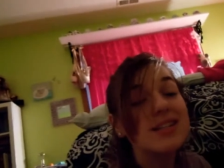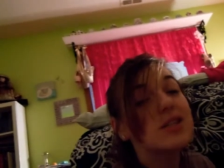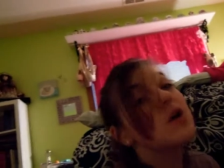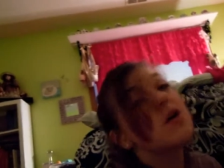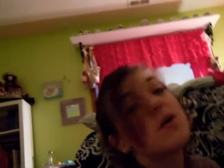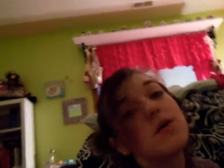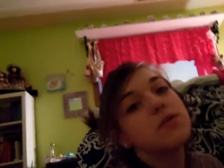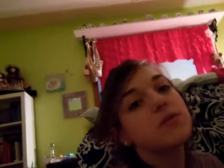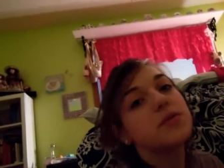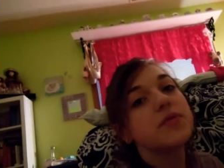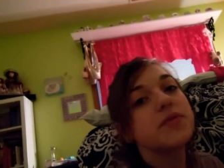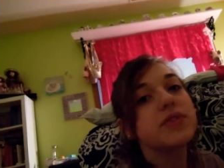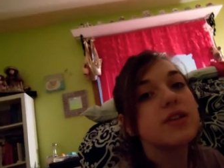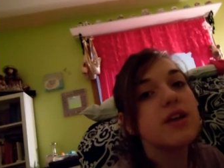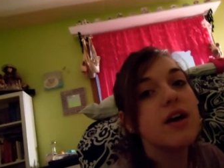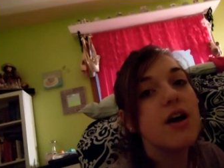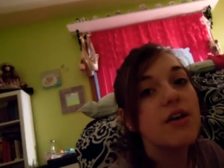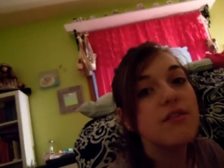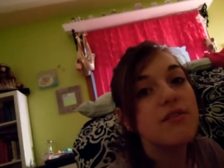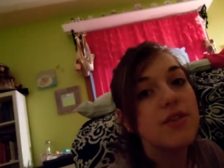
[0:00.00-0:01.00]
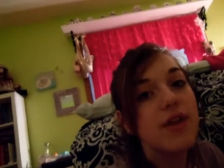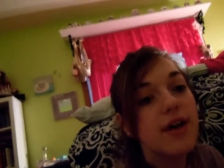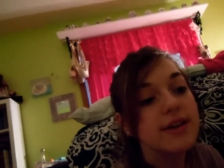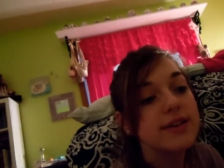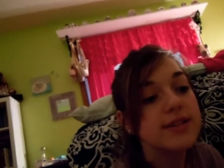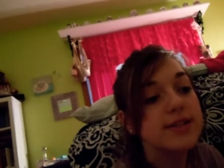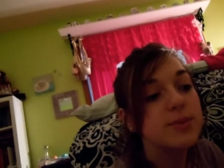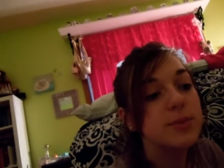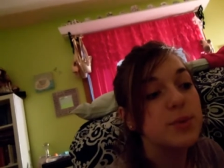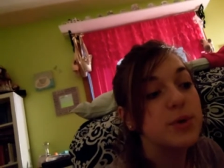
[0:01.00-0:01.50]
So I'll
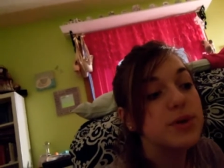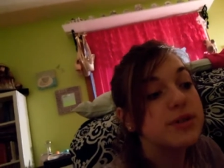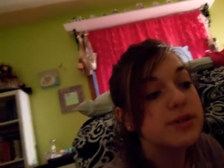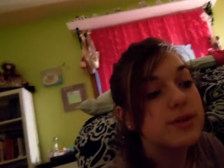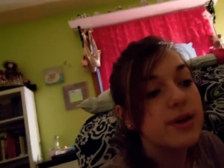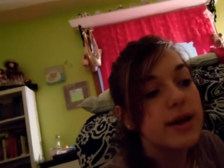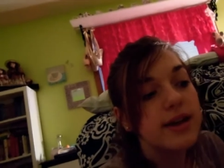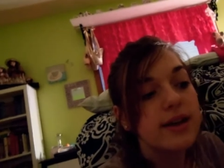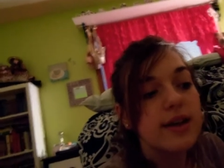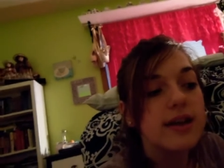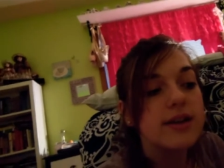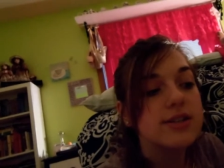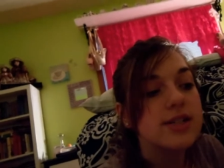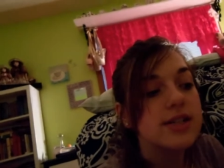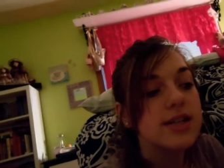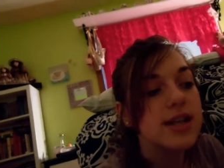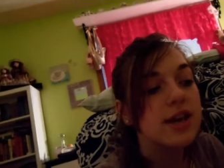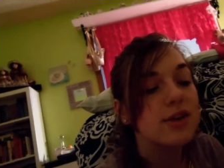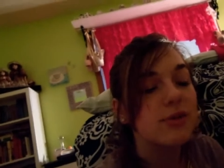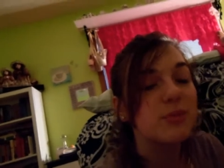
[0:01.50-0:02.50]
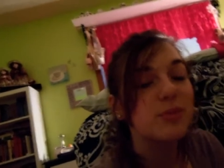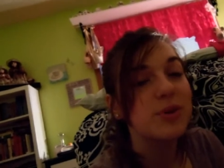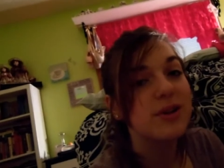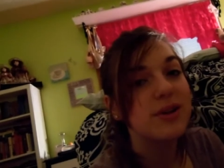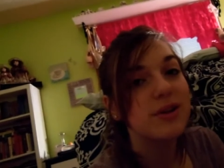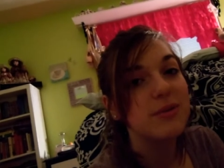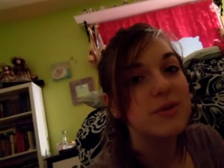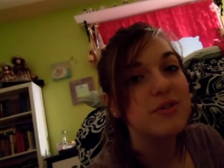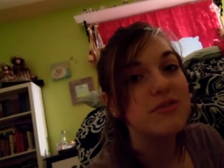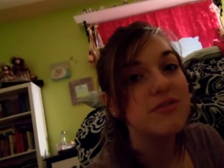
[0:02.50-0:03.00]
vlog some more so I can actually like
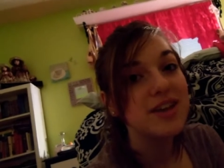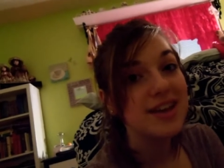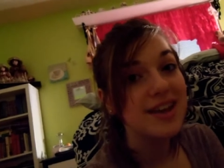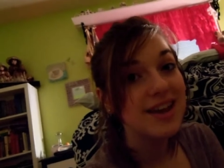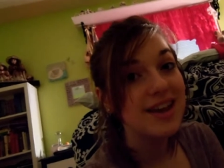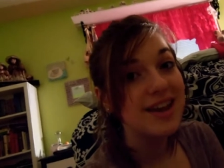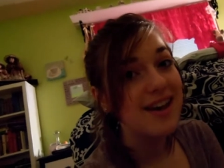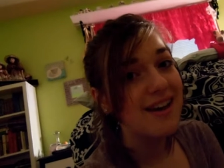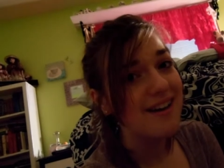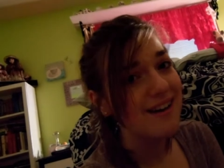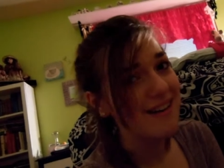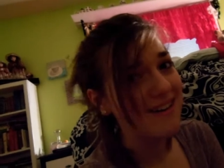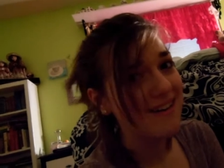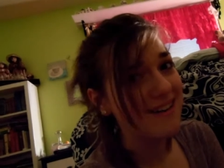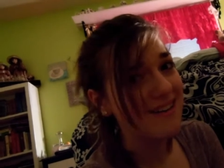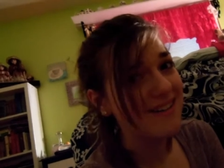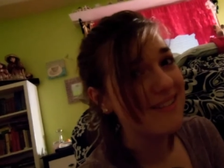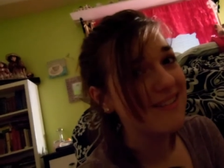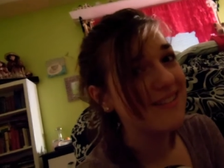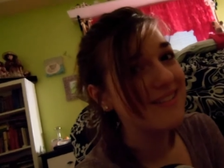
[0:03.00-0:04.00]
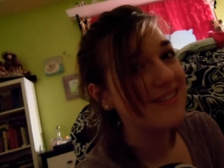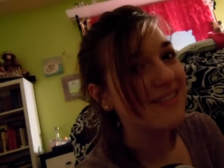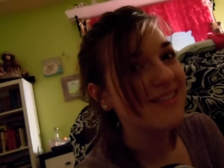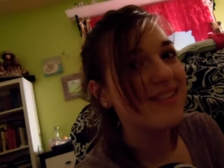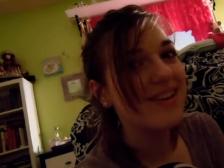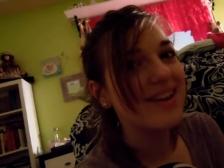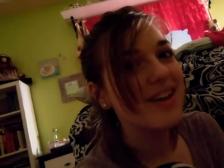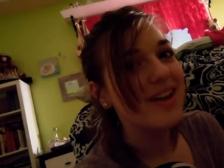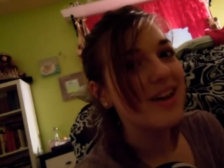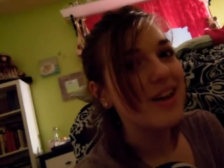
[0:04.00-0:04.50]
put up a
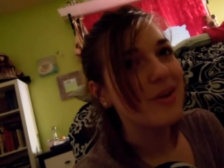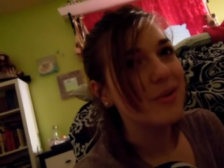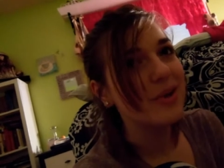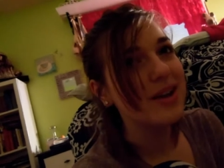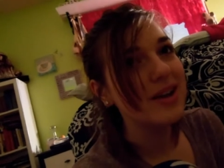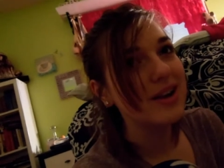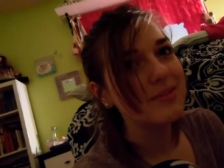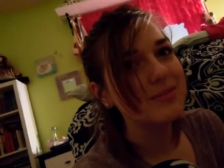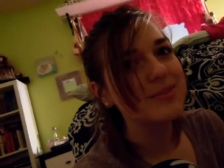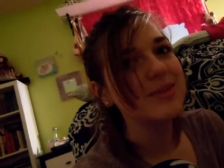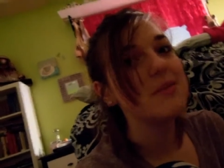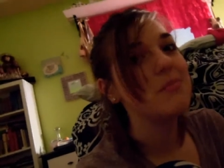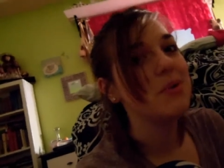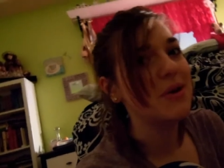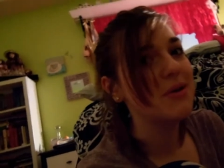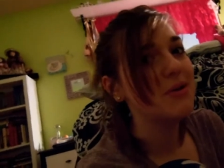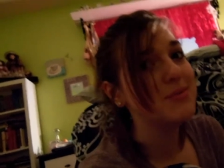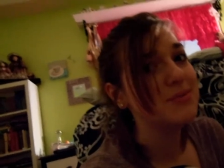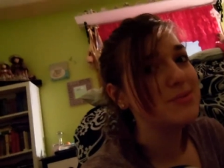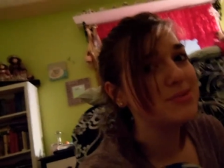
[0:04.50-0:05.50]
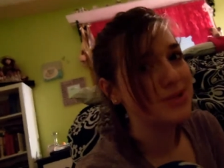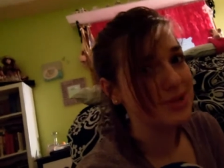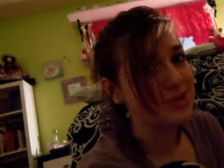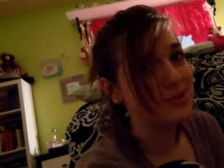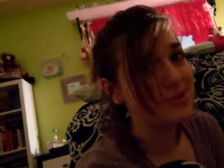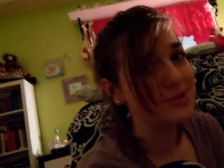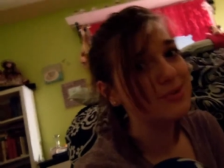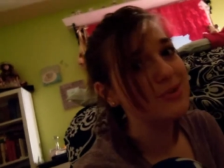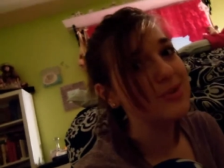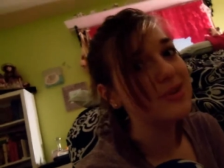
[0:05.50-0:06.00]
video when I'm supposed
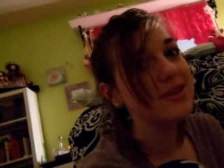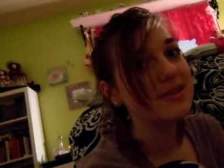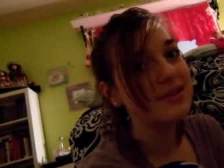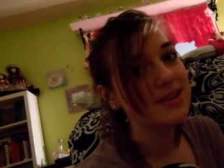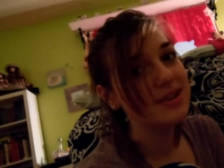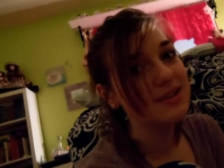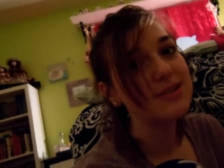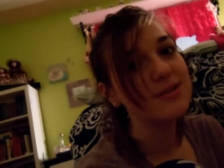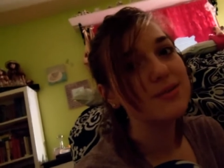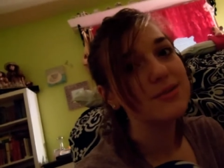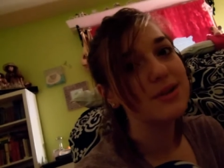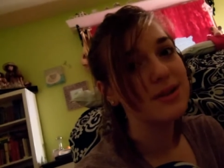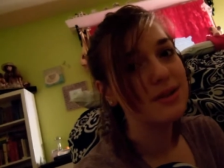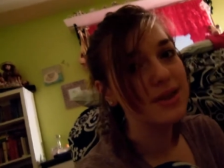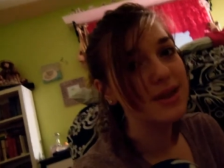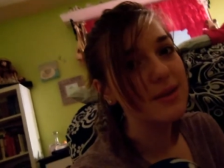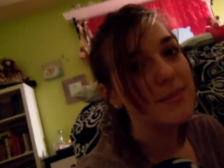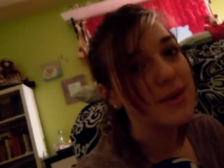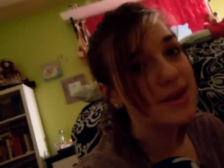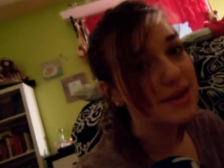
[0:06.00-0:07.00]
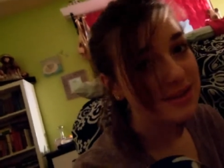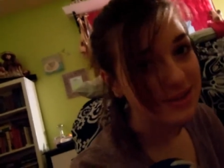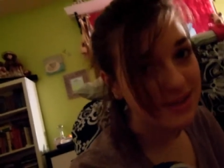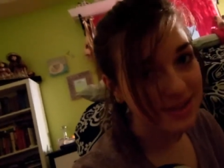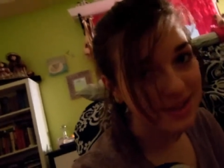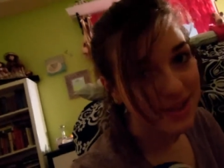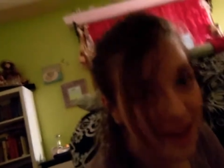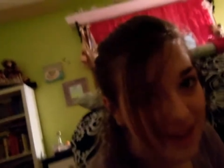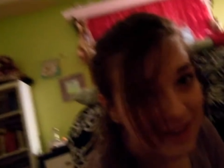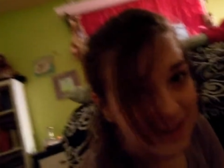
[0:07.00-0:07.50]
to because I totally
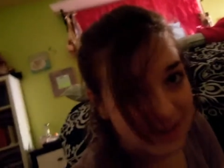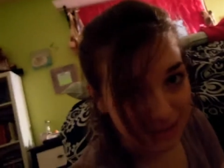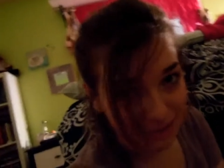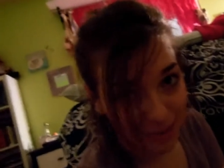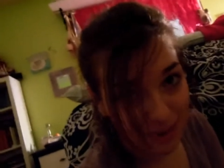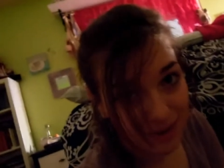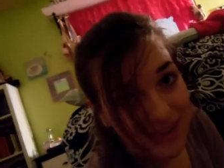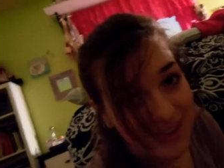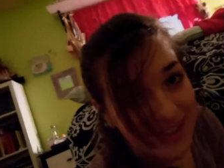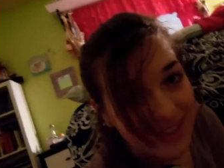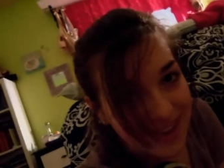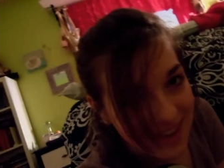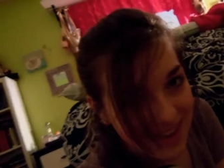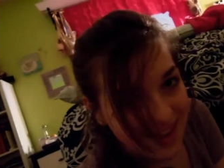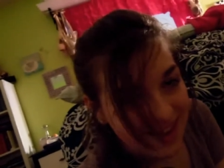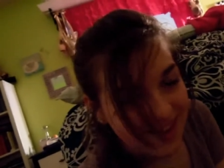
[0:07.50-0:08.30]
missed last month.